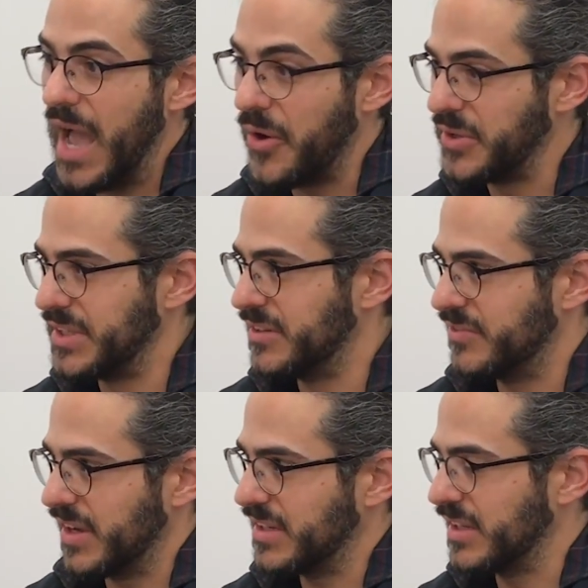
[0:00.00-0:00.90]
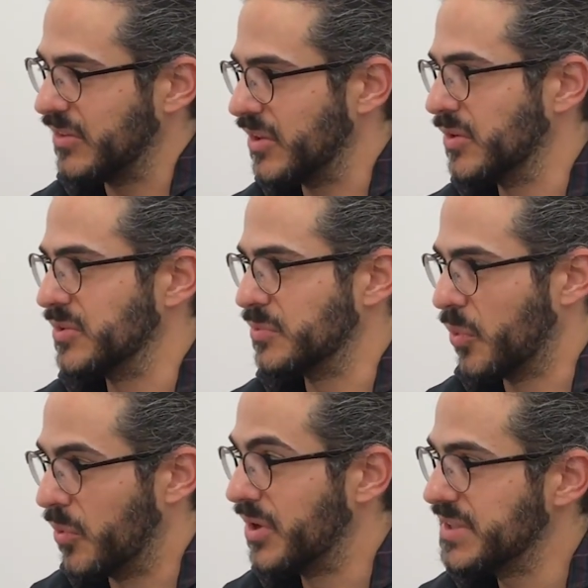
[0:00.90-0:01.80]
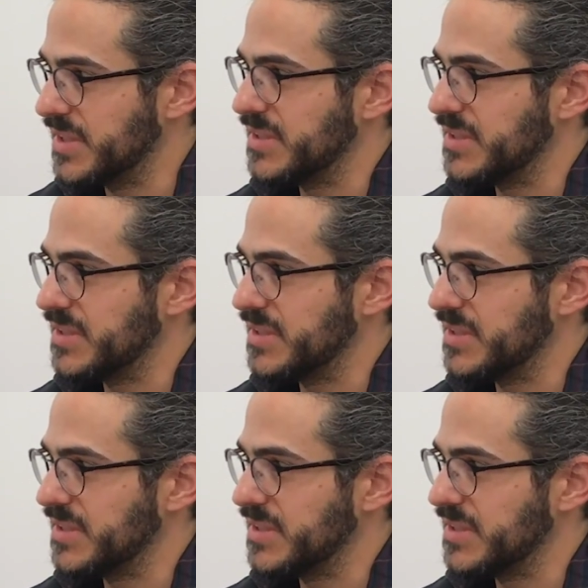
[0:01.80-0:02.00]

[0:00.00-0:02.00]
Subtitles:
how is it affecting those reward